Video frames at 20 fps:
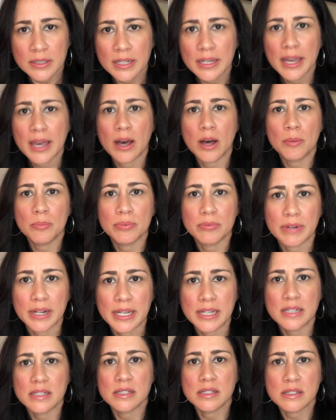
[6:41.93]
help
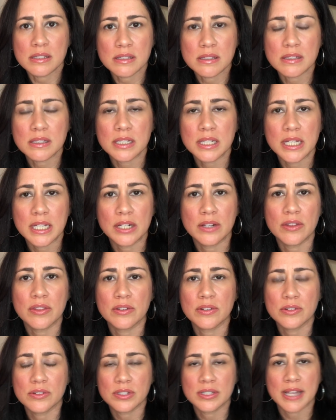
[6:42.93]
raise, the
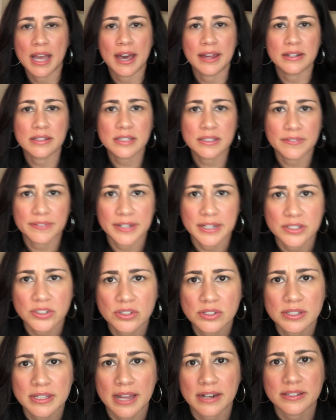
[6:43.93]

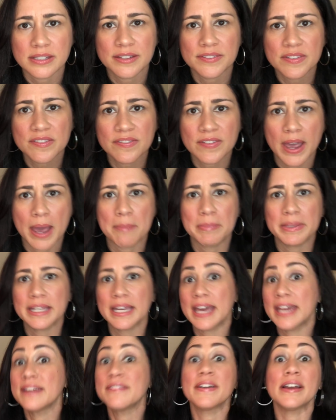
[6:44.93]
financial status of the family,
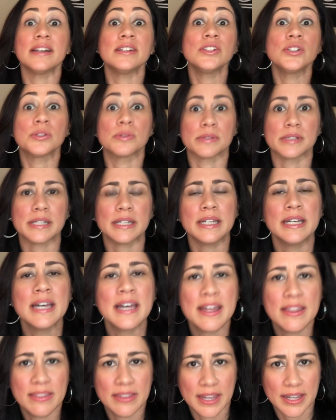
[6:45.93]
and eventually
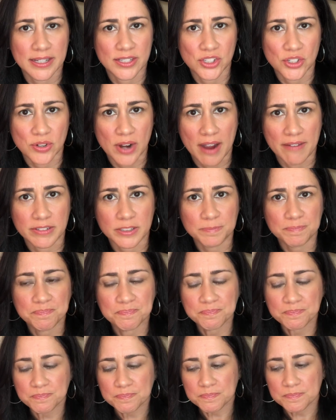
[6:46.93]
they can travel.
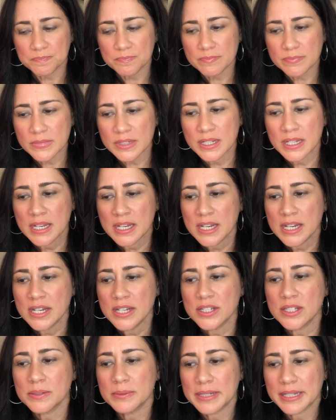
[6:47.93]

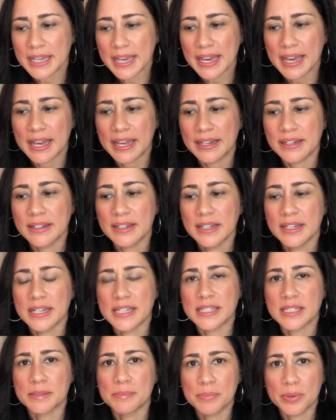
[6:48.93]
So again,
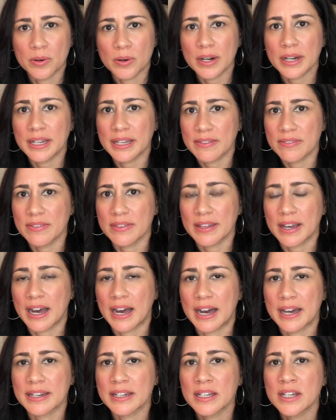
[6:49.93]
it's important
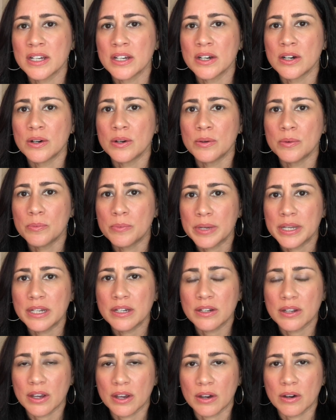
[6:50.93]
that we
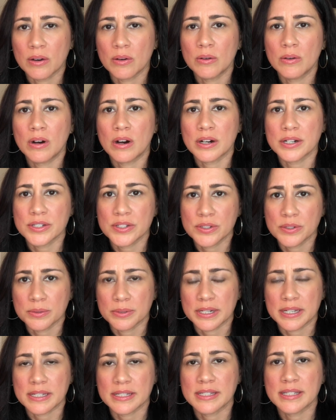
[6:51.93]
know our
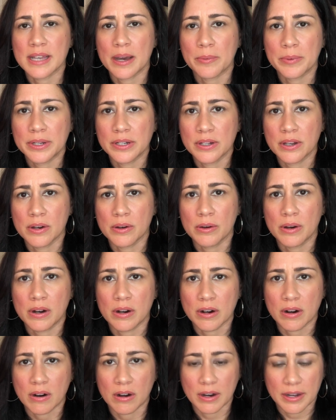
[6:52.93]
students, that we know
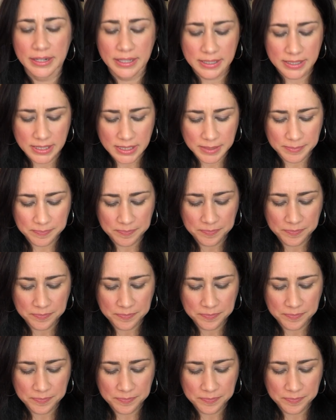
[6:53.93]
our audience.